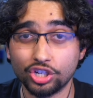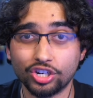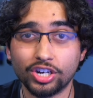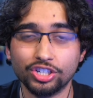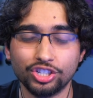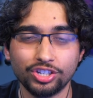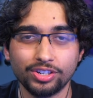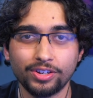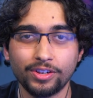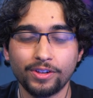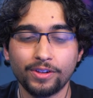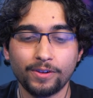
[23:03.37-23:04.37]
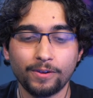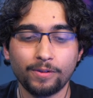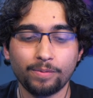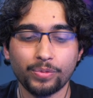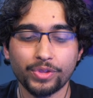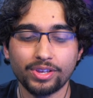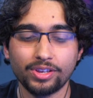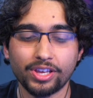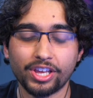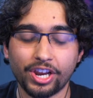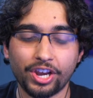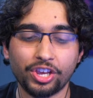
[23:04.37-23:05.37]
judged.
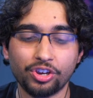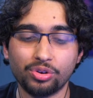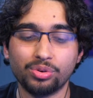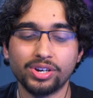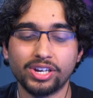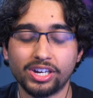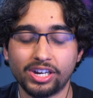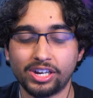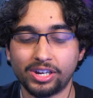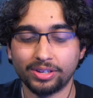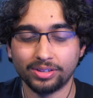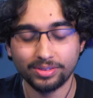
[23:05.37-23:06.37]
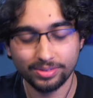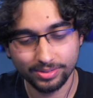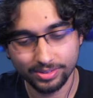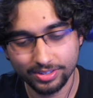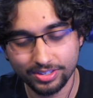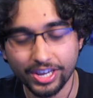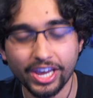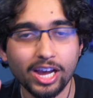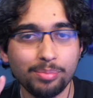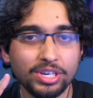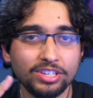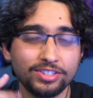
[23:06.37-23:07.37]
And anywho, stay
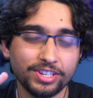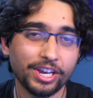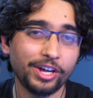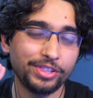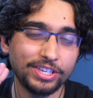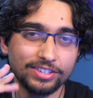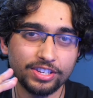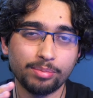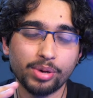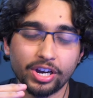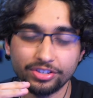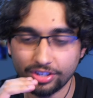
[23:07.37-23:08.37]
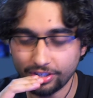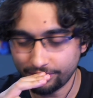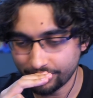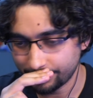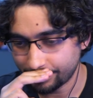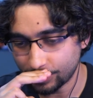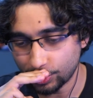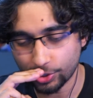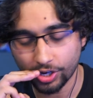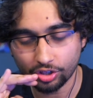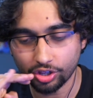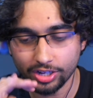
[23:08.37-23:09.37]
happy, stay healthy, stay positive,
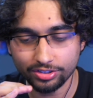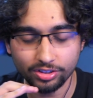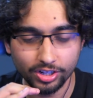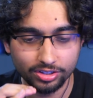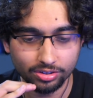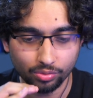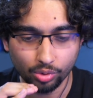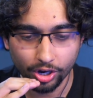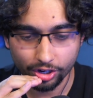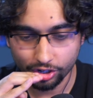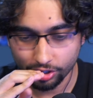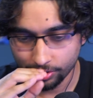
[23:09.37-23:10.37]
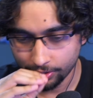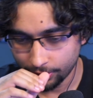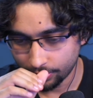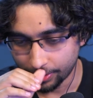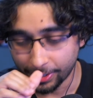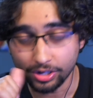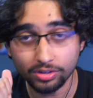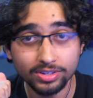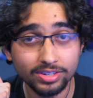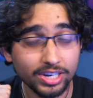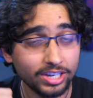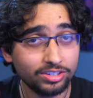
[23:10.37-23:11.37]
drink lots and lots of water, right?
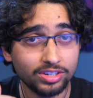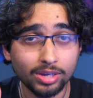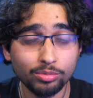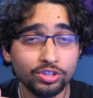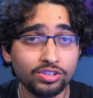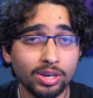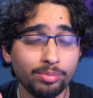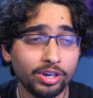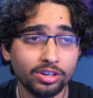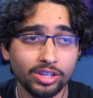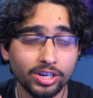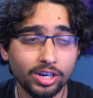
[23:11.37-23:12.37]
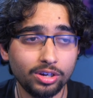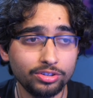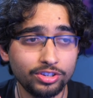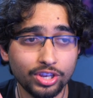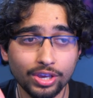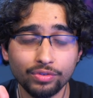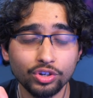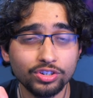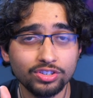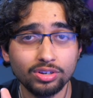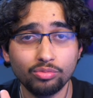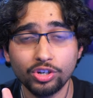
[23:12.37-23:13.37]
Next time you step out of the house, if you're
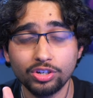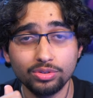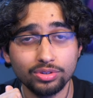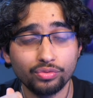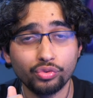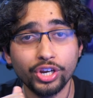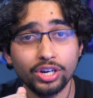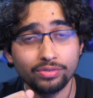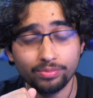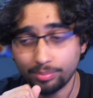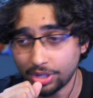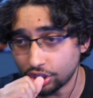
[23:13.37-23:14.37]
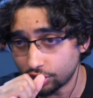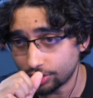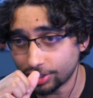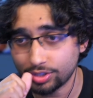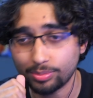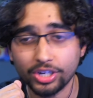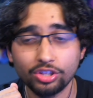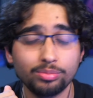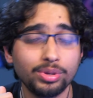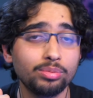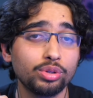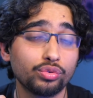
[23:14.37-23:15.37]
someone who's afraid of being judged by other
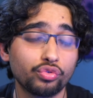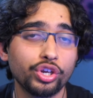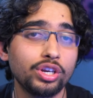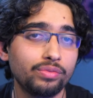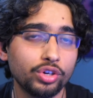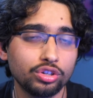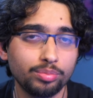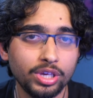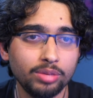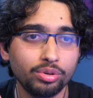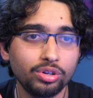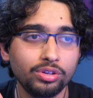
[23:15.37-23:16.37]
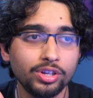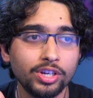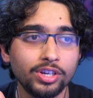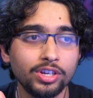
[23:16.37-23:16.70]
people, afraid of other people,